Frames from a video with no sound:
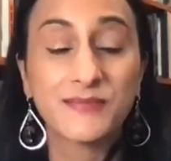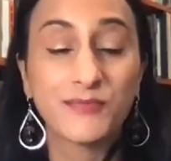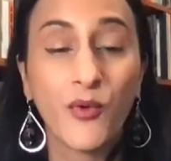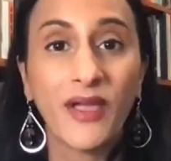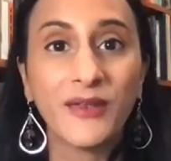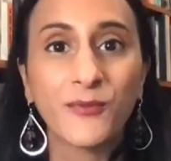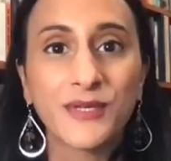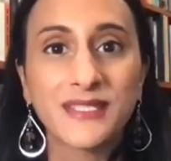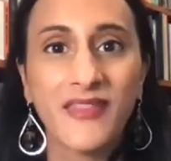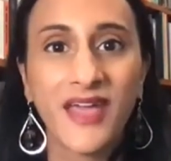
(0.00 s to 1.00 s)
point
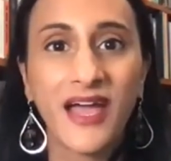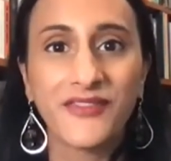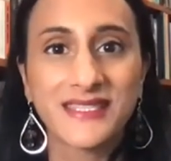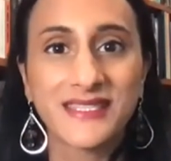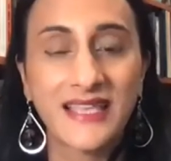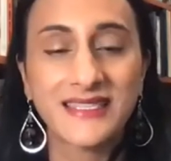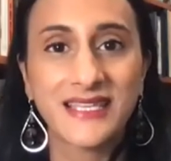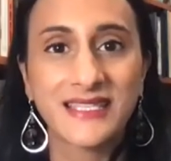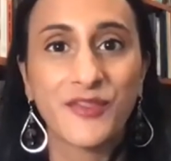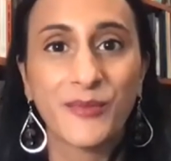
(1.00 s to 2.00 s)
was on the health and science
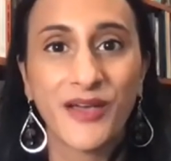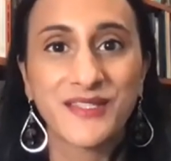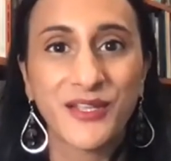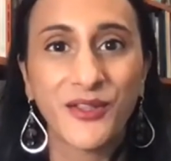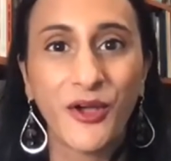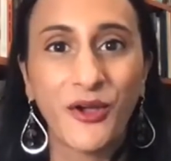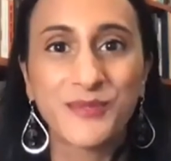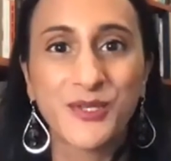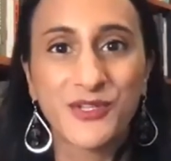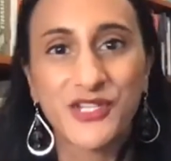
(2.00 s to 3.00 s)
desk of the Boston Globe,
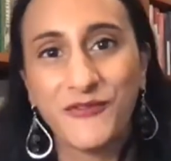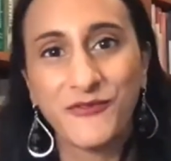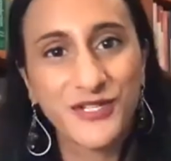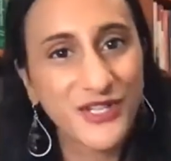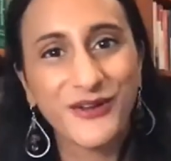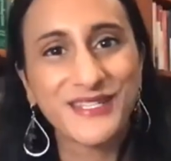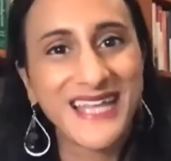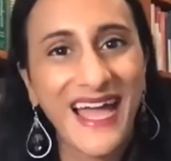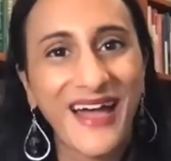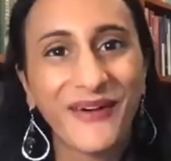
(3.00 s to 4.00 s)
to which I've returned
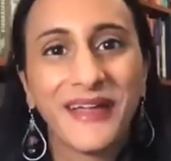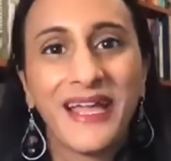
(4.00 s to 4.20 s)
now.